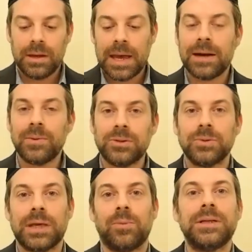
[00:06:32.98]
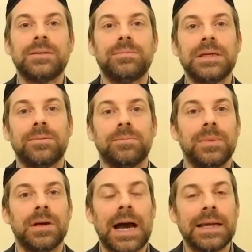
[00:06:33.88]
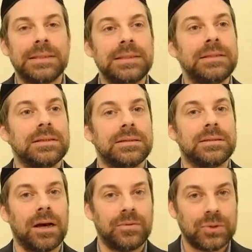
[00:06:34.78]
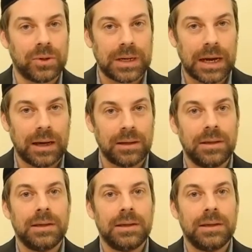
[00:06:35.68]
How do we do that? What does it mean ideas of Torah